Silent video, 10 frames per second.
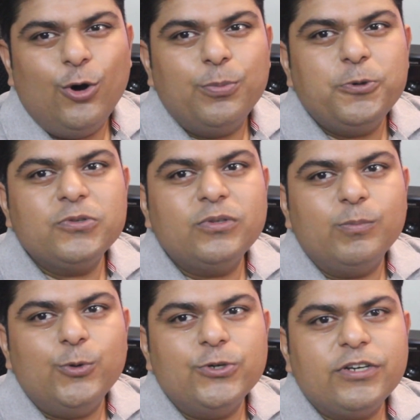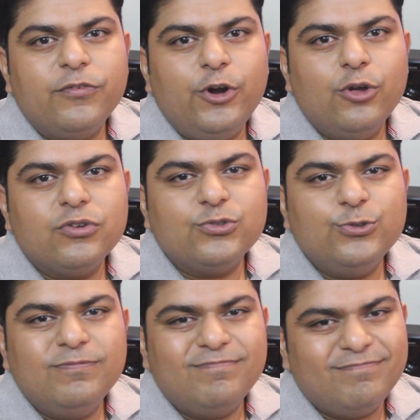Hope to post a video
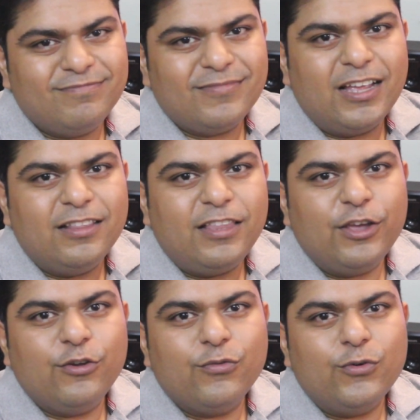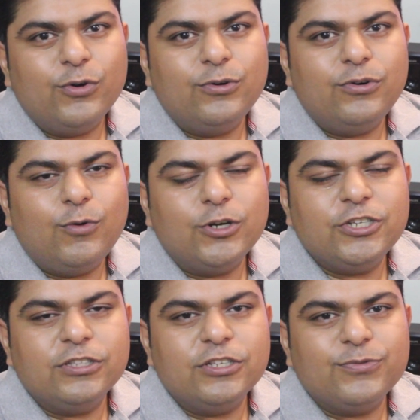soon. Thank you for
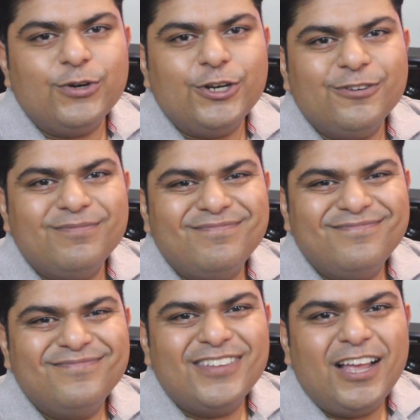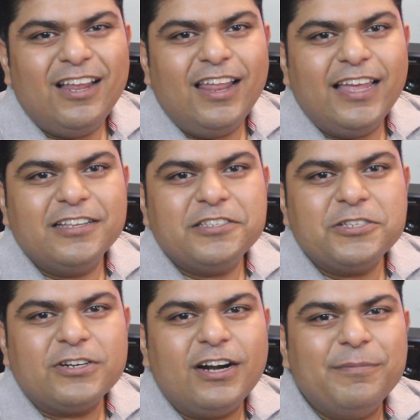watching this video. Like and
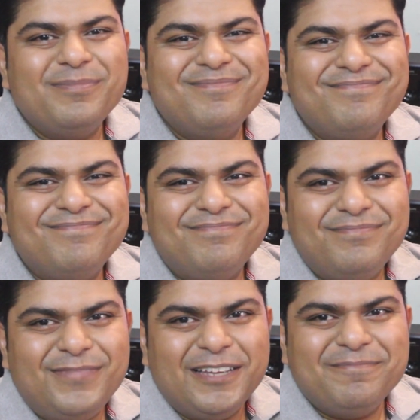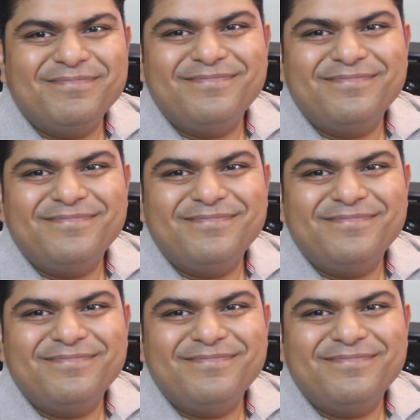subscribe. Bye.